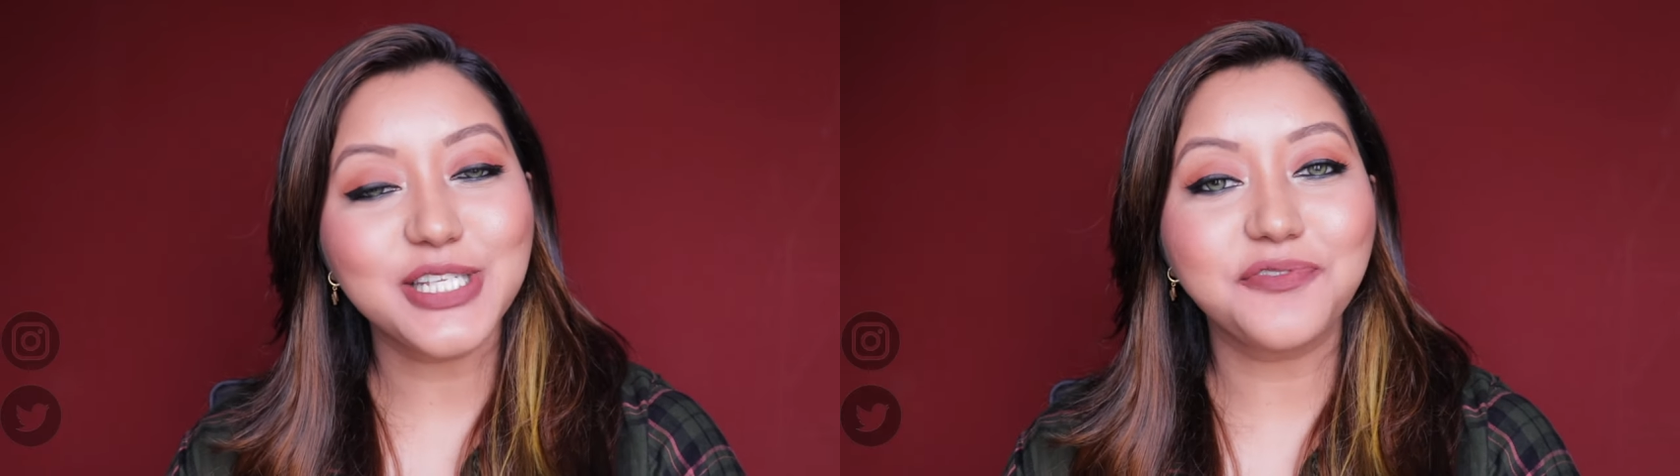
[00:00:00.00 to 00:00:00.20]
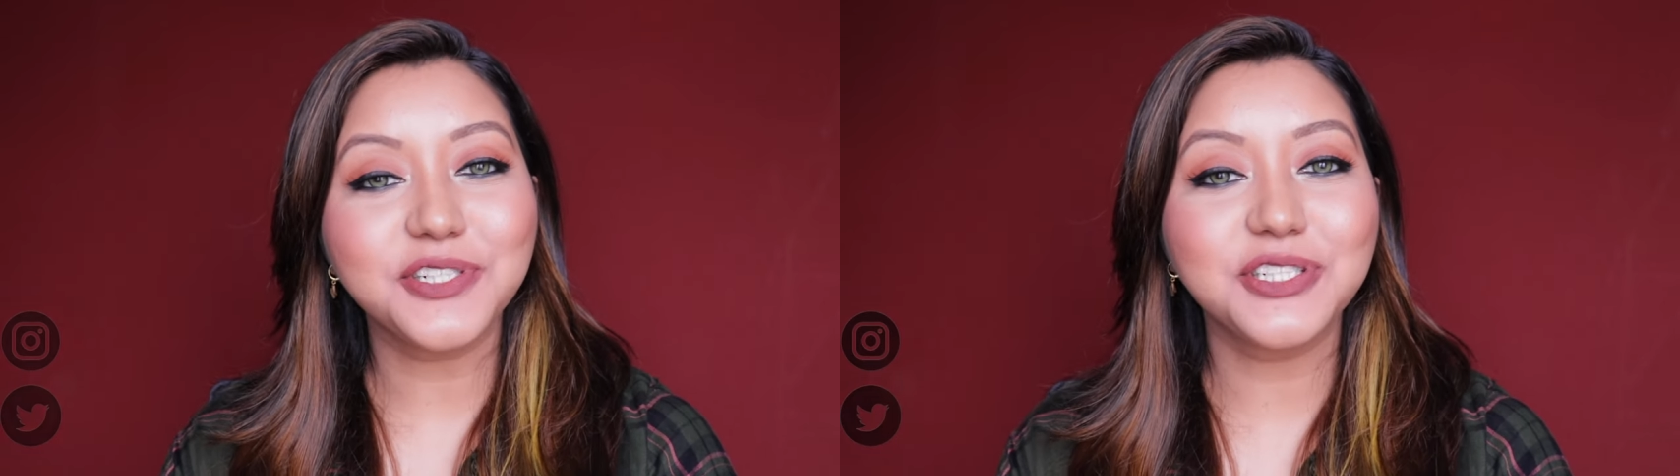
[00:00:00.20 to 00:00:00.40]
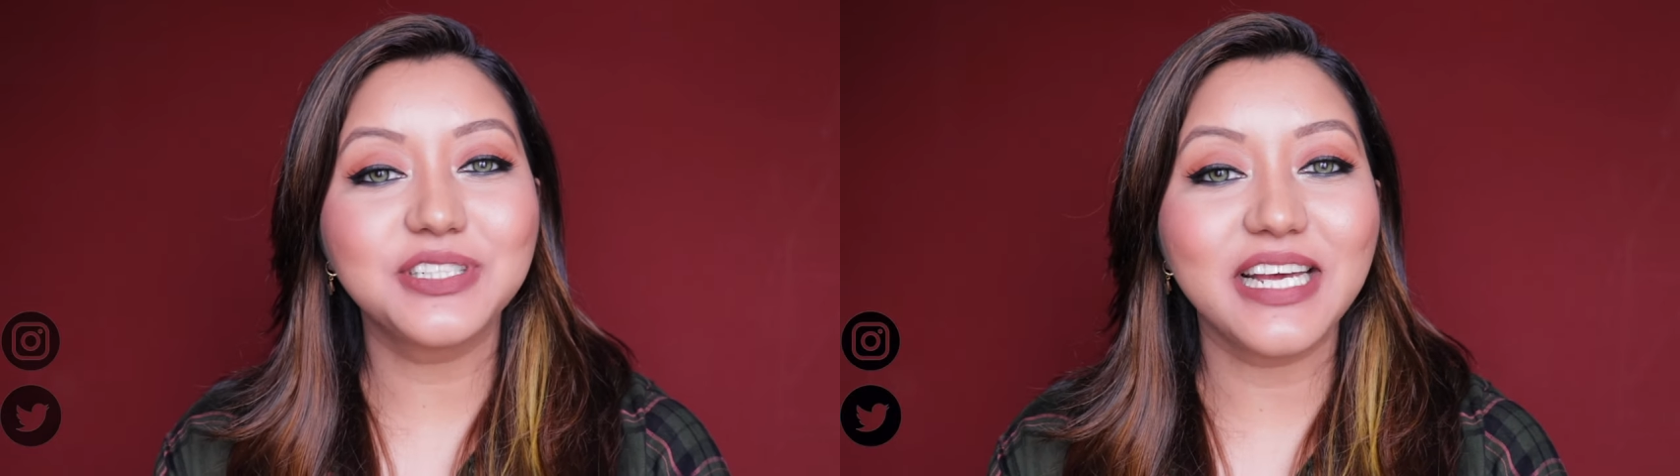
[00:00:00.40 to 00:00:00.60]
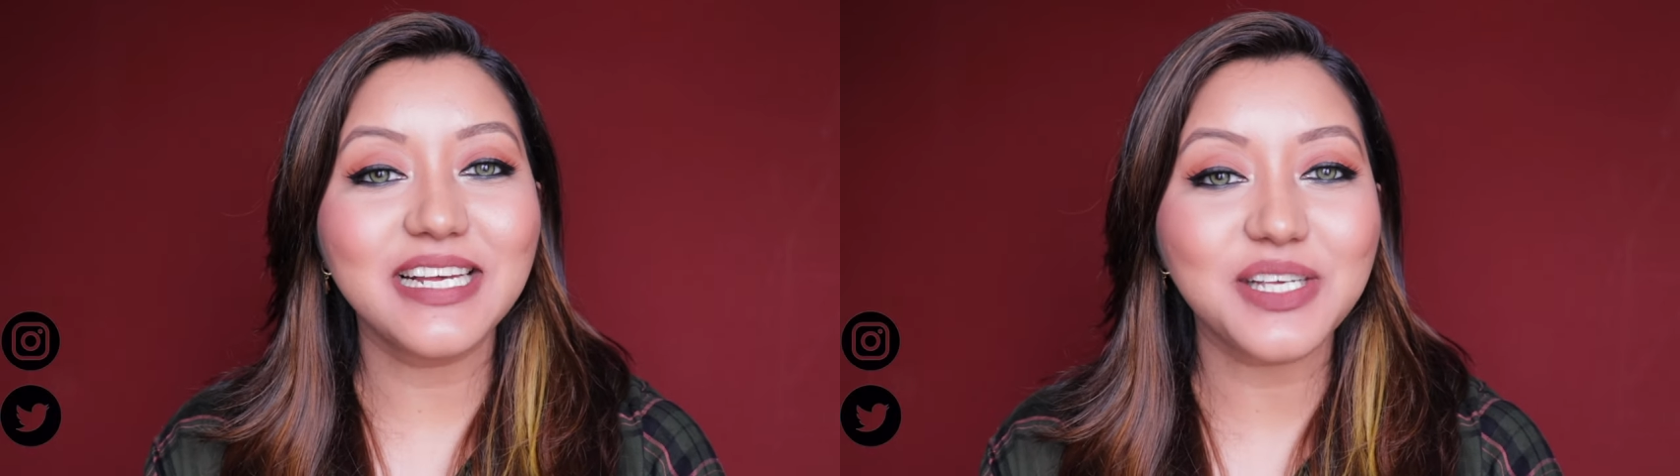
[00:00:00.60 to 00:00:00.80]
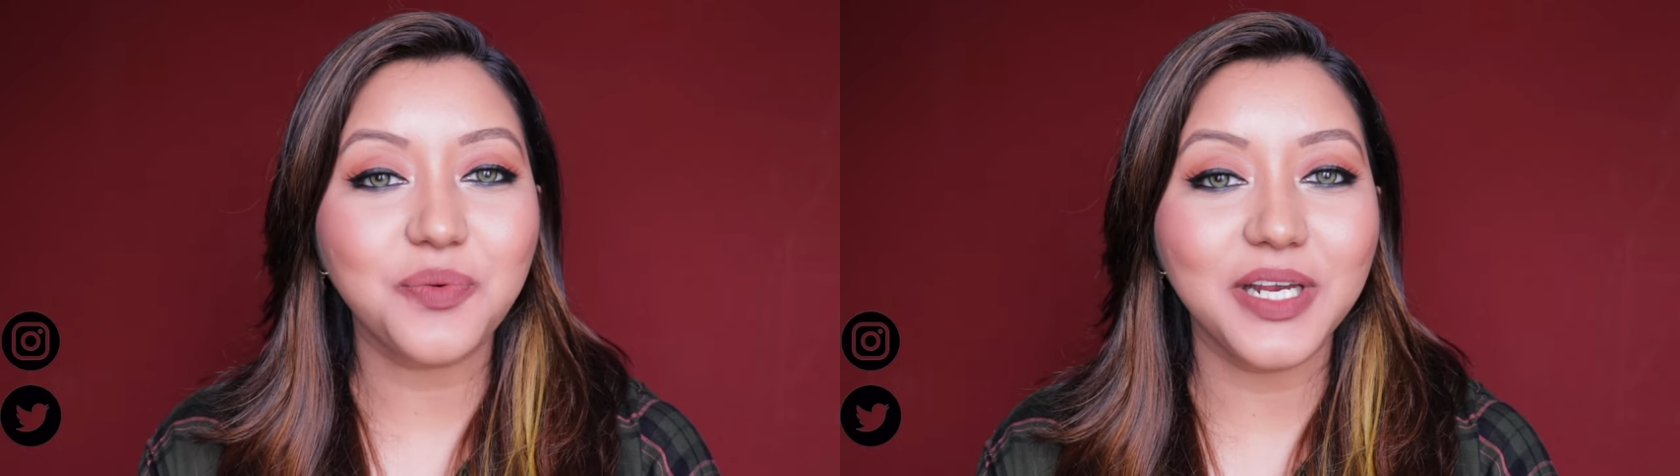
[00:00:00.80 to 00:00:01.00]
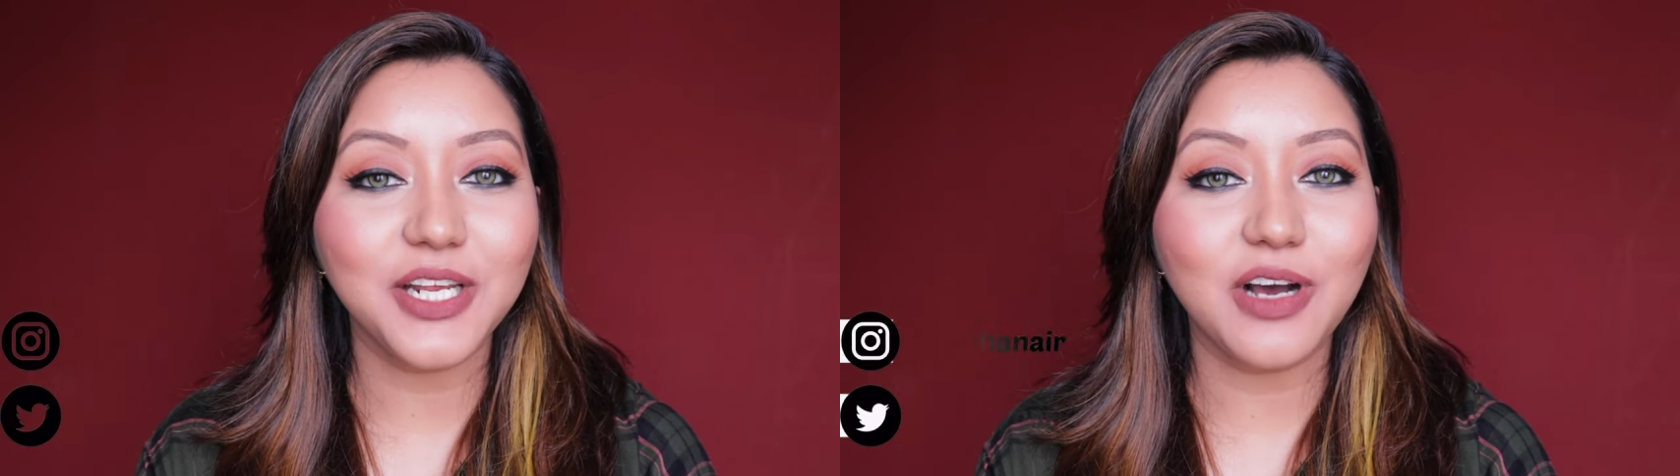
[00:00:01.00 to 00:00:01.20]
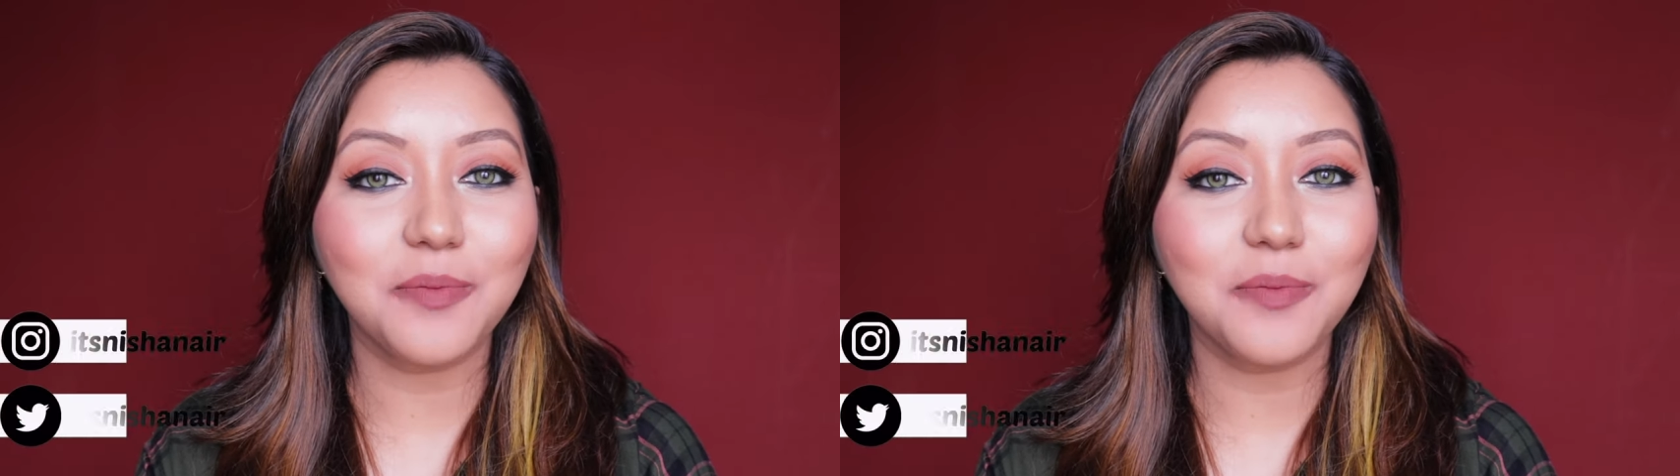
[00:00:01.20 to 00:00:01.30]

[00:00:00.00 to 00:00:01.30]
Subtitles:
So for today's video,